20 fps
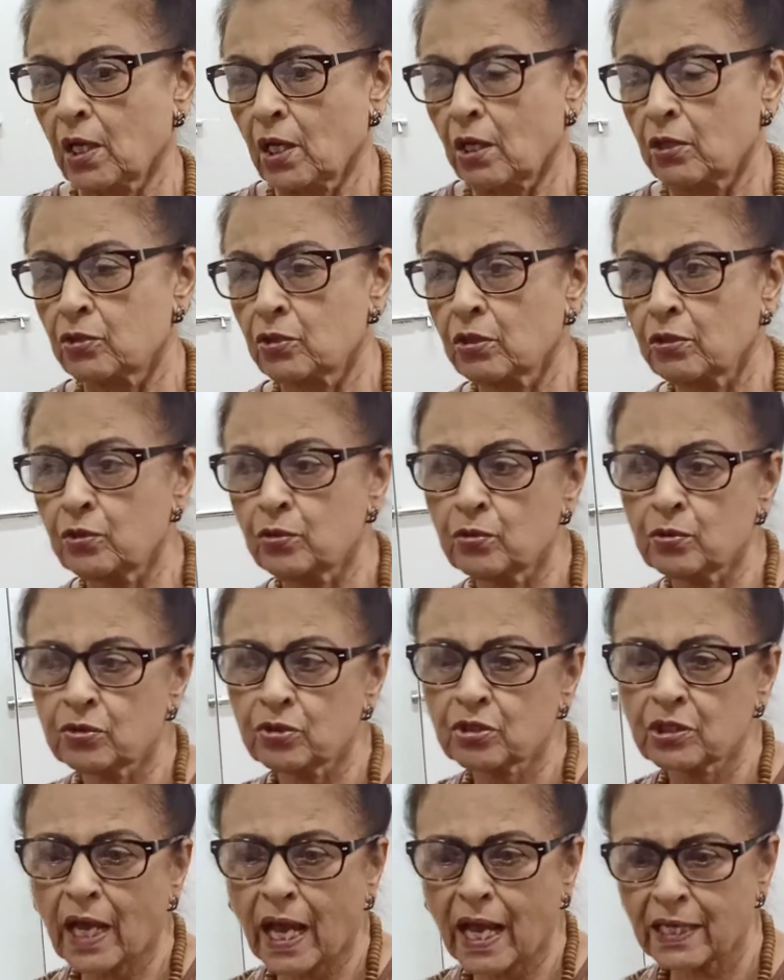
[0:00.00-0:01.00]
So you
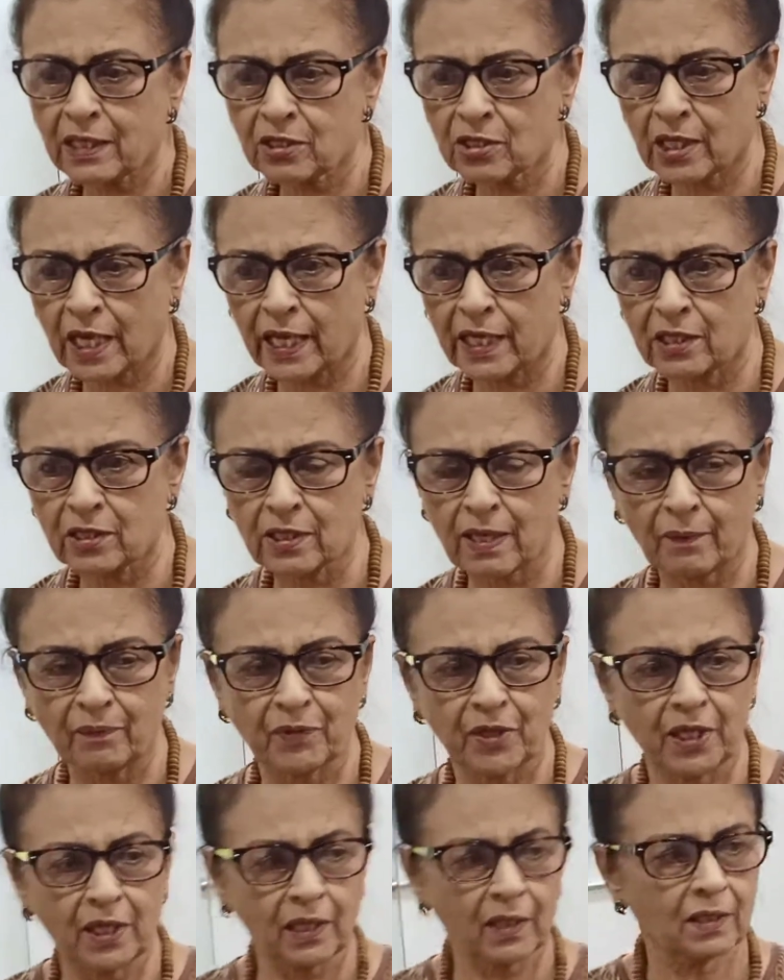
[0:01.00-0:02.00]
start saying
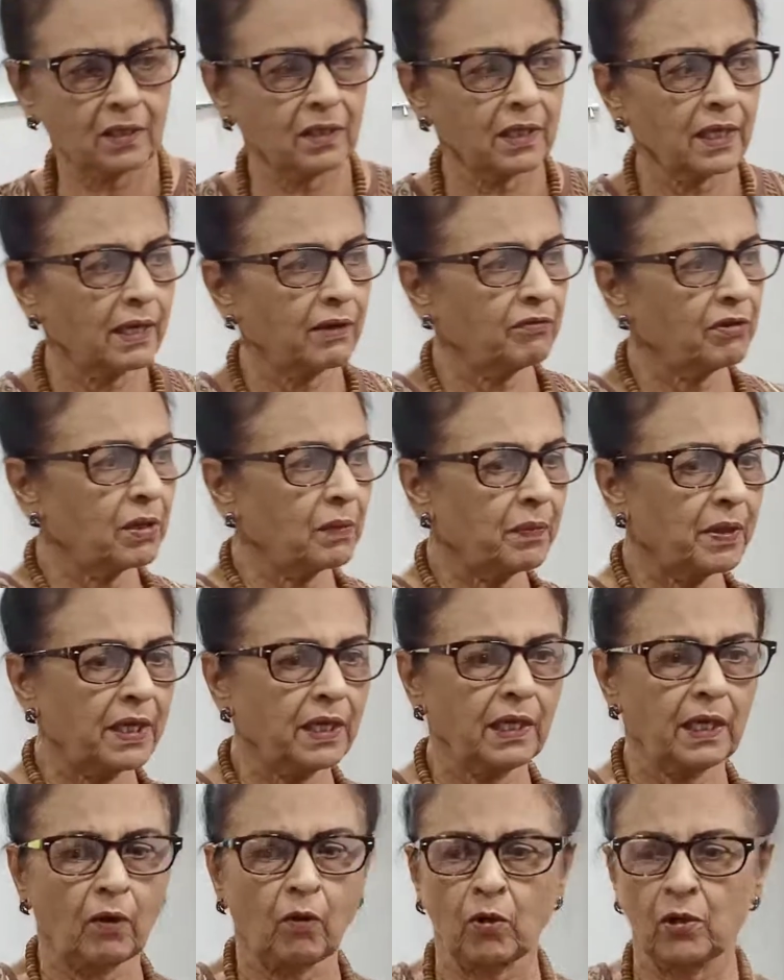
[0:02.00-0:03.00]
something and they will
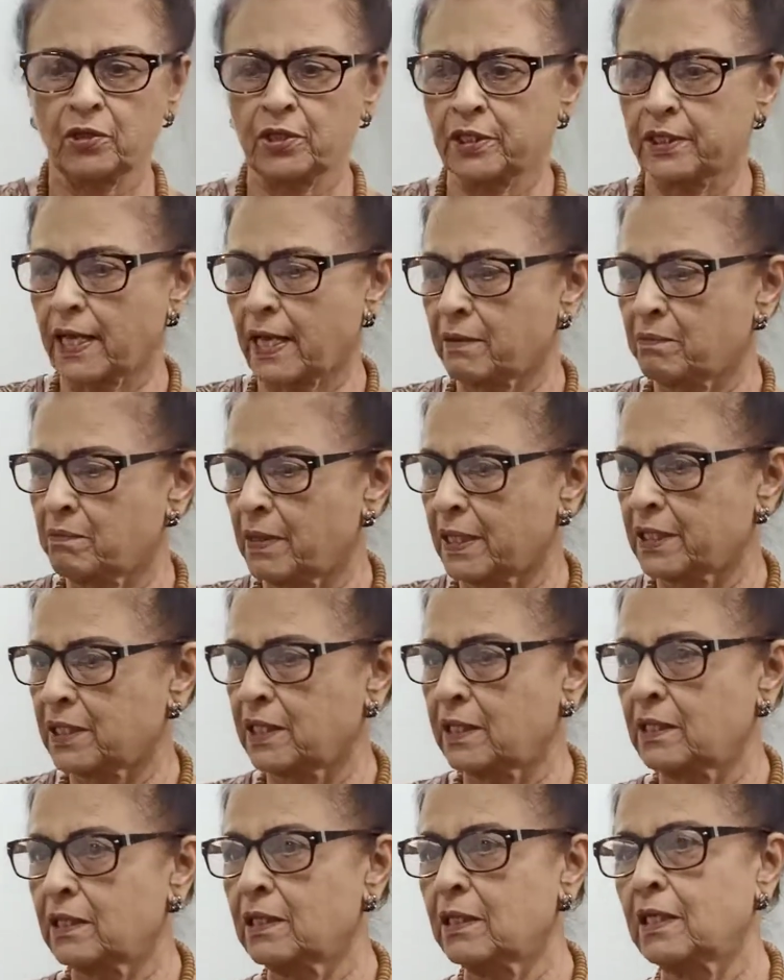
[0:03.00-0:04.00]
be all the time
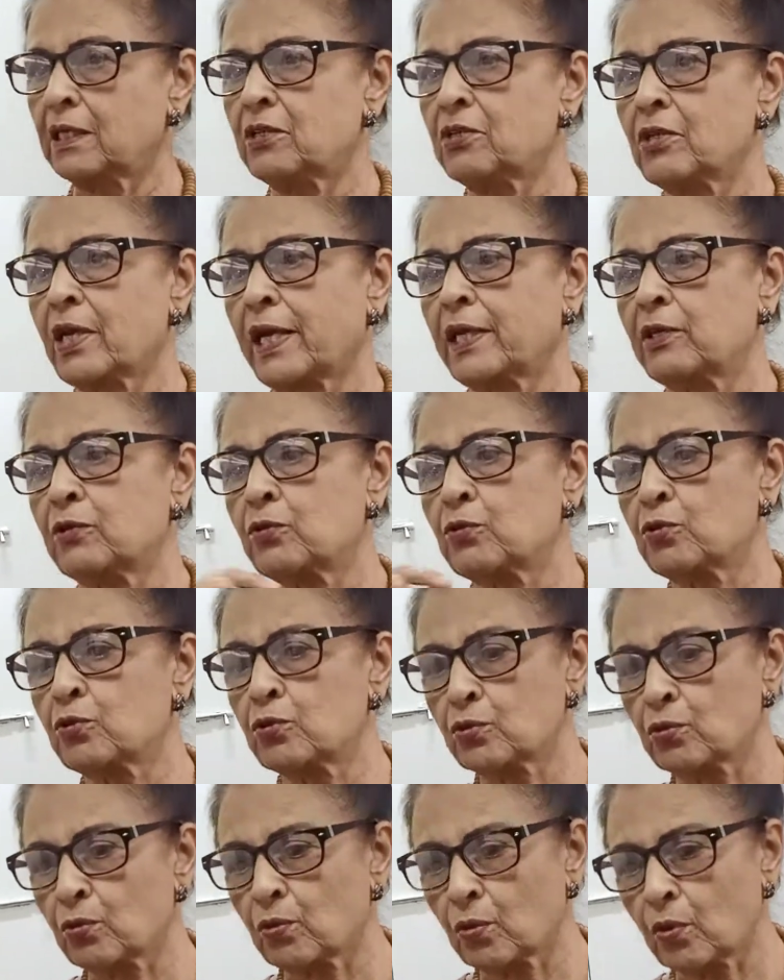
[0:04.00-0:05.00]
butting in and trying to
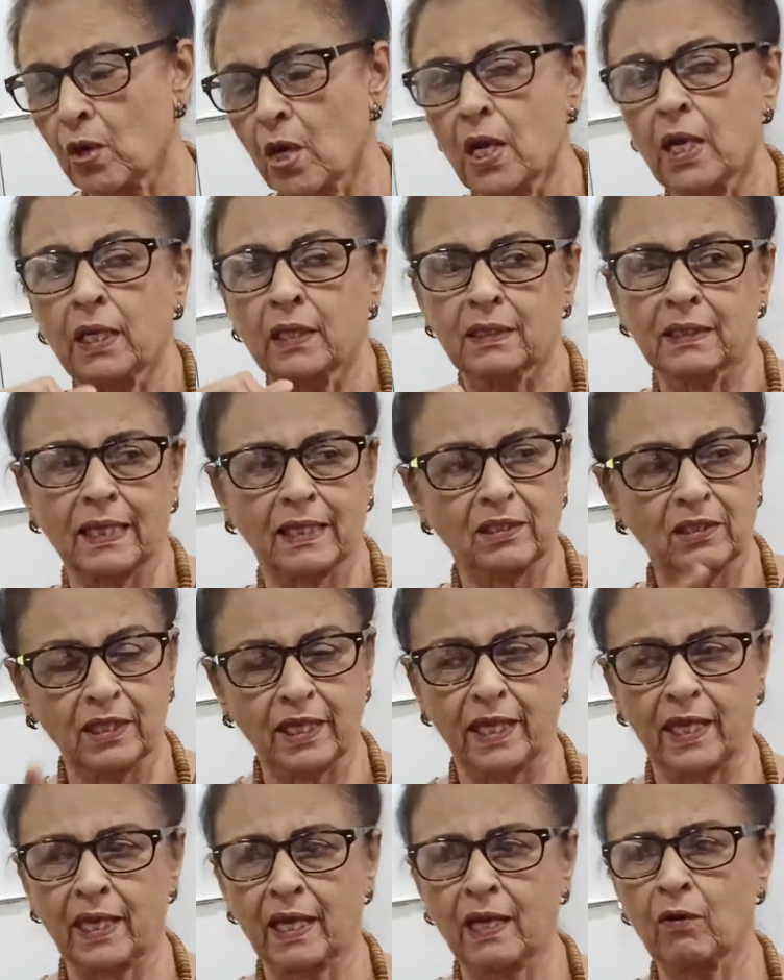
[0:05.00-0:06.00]
show that
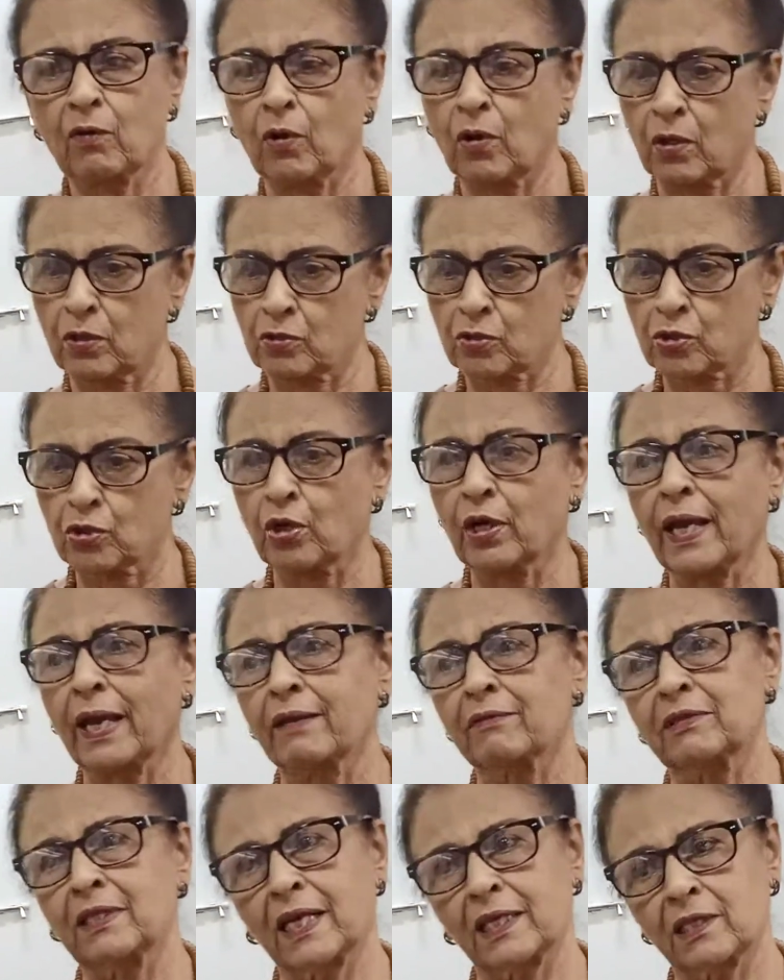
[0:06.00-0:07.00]
they also
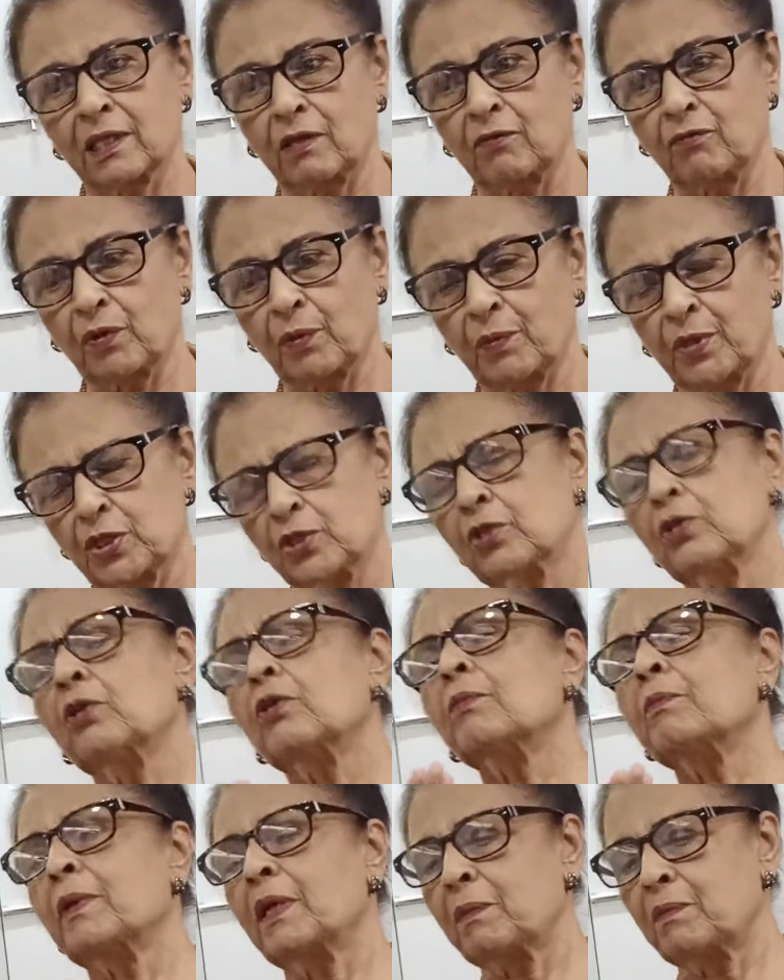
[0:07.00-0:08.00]
have that information,
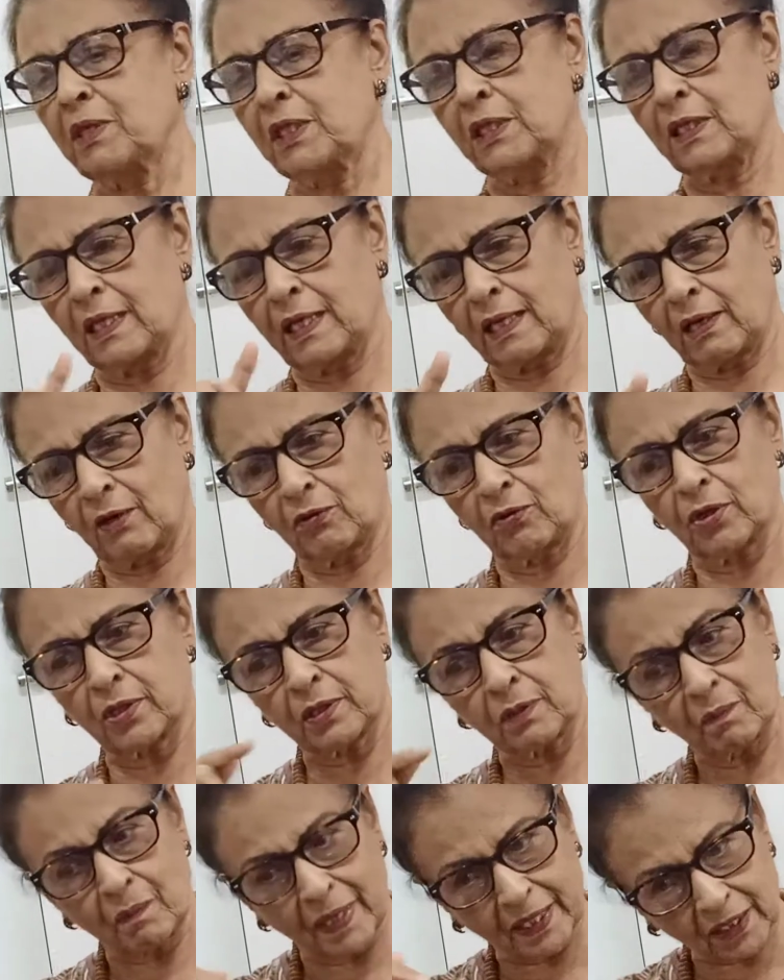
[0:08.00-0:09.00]
or maybe they have got
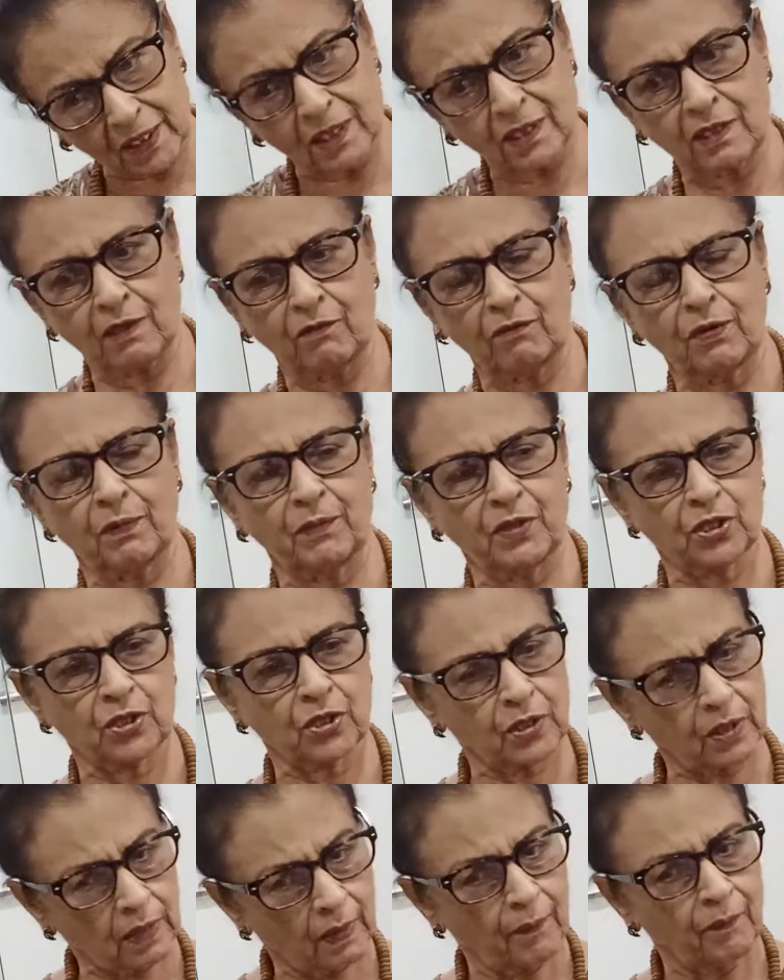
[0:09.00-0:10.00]
a better
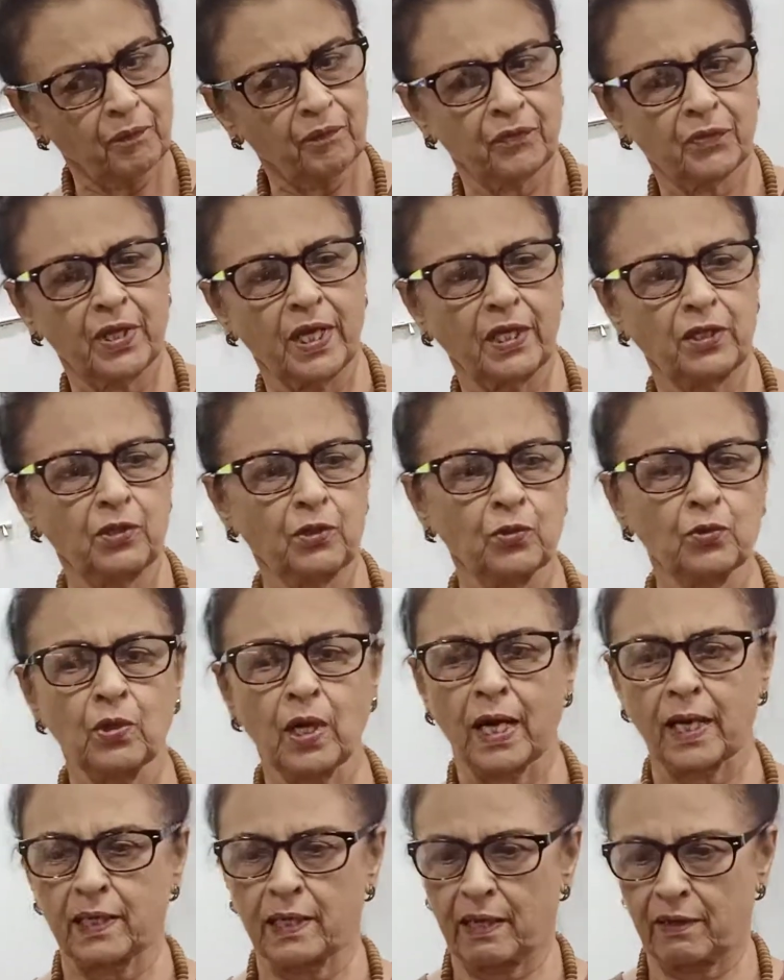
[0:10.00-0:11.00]
information than you
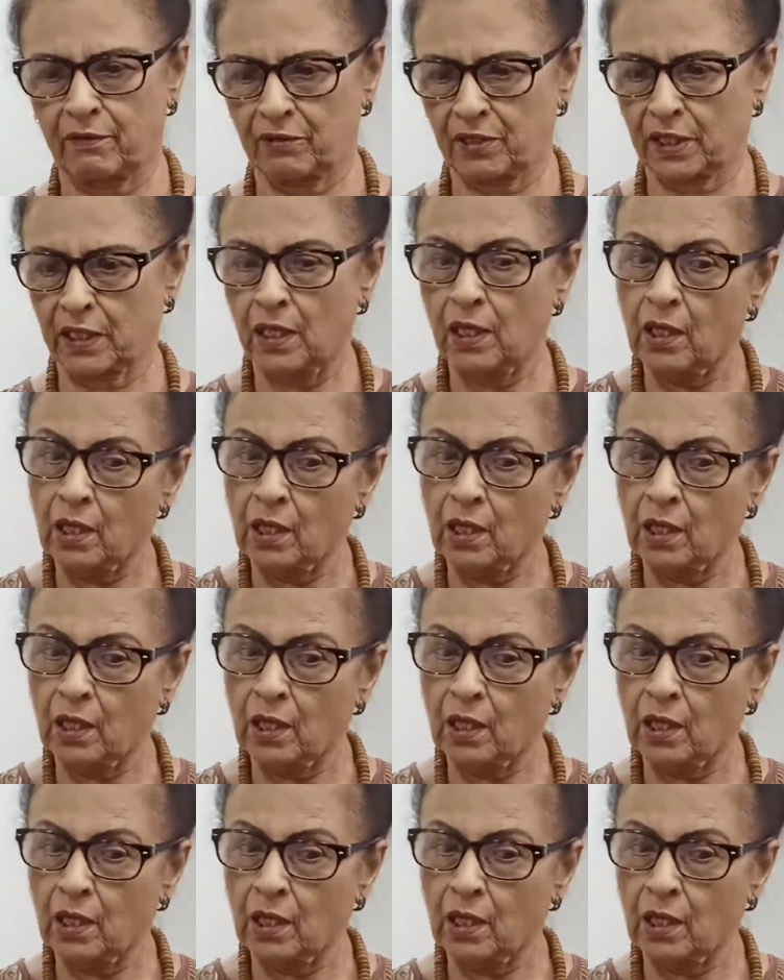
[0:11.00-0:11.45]
are having.